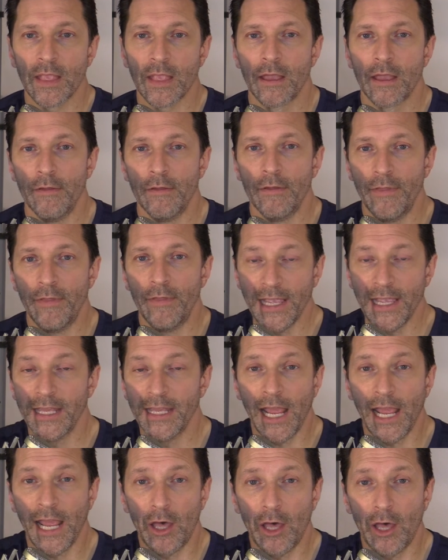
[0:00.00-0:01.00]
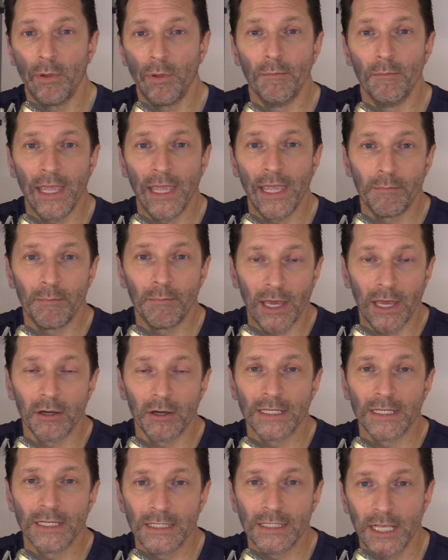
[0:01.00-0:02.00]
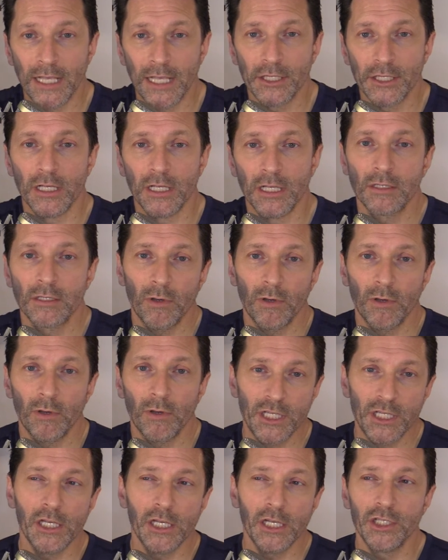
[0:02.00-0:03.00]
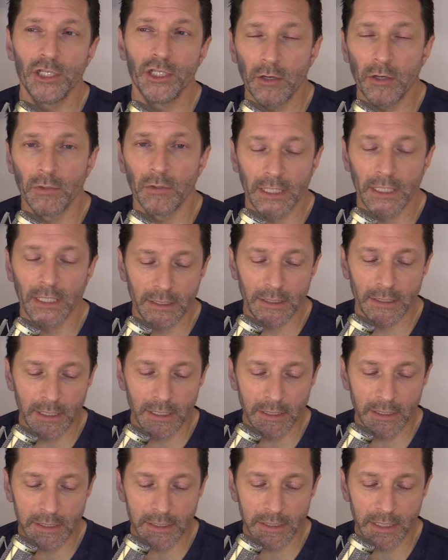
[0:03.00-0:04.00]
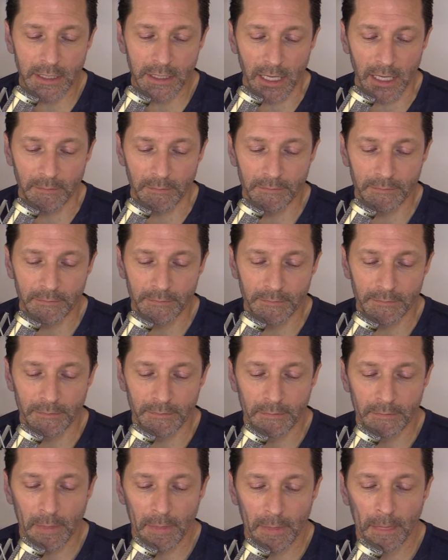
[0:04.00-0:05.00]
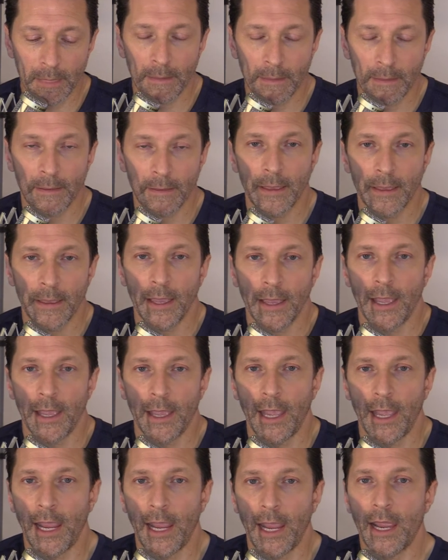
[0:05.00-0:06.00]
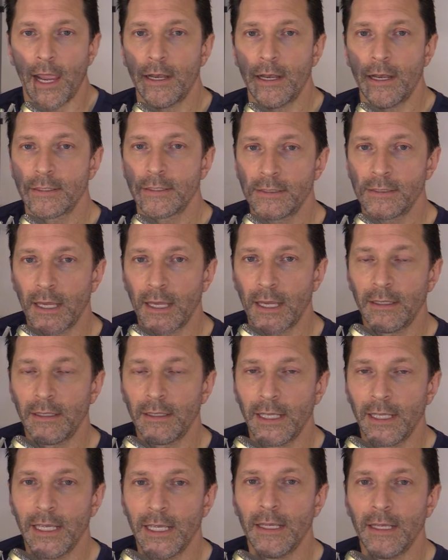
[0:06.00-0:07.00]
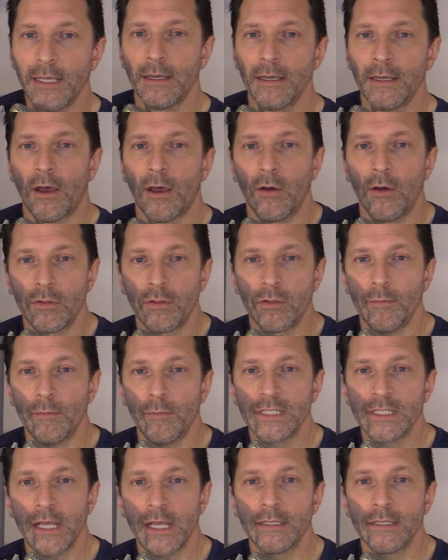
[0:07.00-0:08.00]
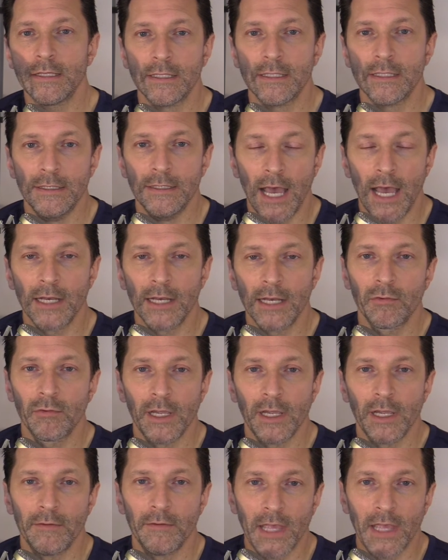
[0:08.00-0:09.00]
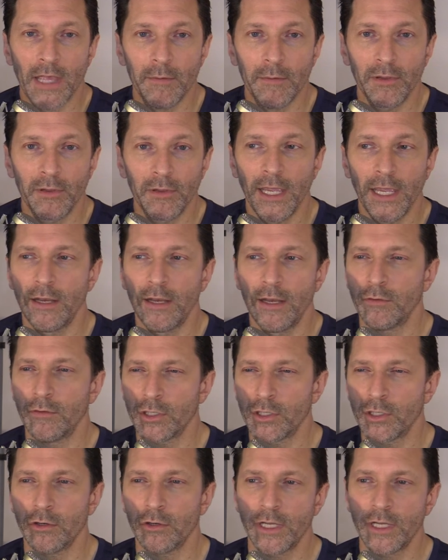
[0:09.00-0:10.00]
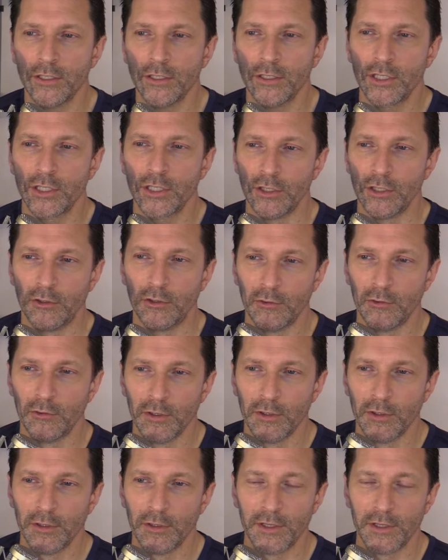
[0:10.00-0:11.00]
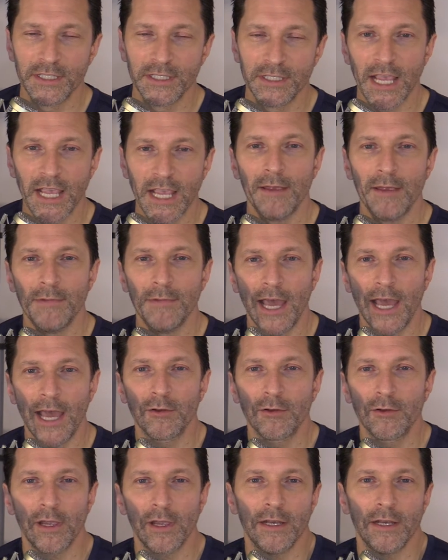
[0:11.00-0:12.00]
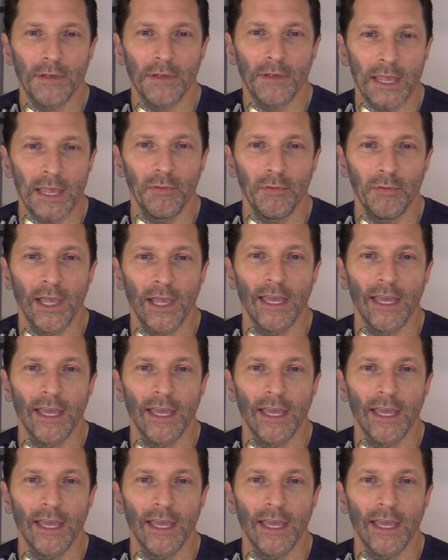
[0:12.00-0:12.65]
They can help him make better decisions, which he generally did in this game. And suddenly, Oklahoma State's non-creative game plan turned into the same non-creative game plan